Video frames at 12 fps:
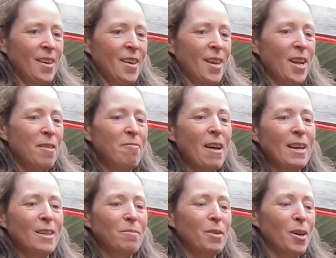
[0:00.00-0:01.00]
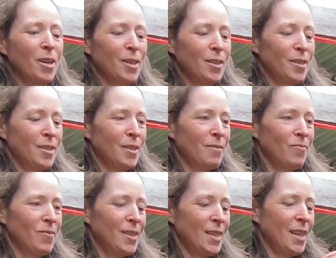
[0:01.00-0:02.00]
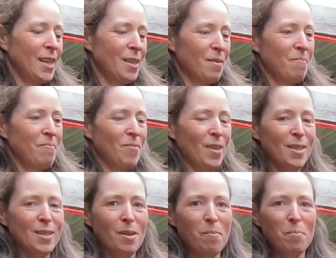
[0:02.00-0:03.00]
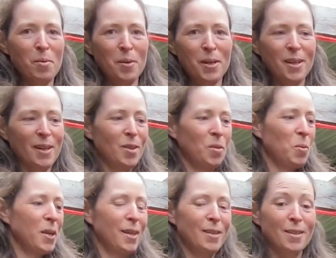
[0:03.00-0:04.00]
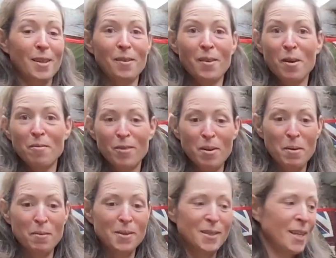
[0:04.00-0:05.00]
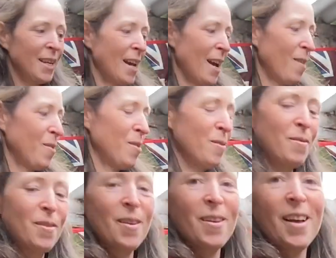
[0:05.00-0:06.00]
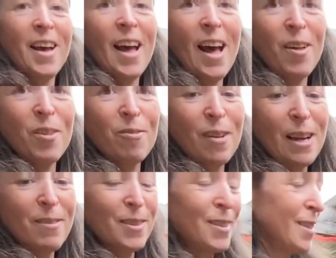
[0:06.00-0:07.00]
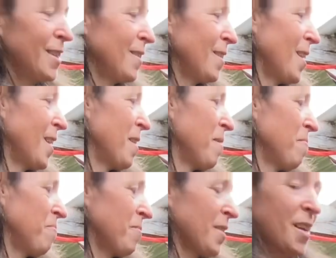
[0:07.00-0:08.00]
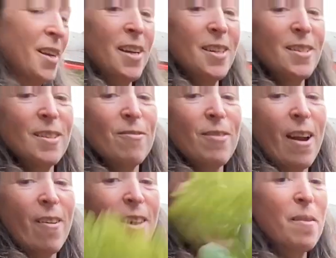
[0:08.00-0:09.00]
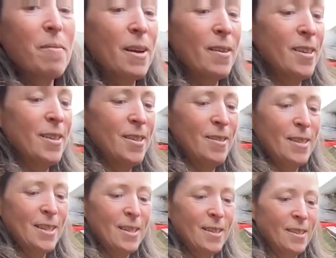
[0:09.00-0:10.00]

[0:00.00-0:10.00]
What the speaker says: And in fact, I'm going to see them at some point in the week, so hopefully I'll be able to see how the flowers are bearing up, how they're doing.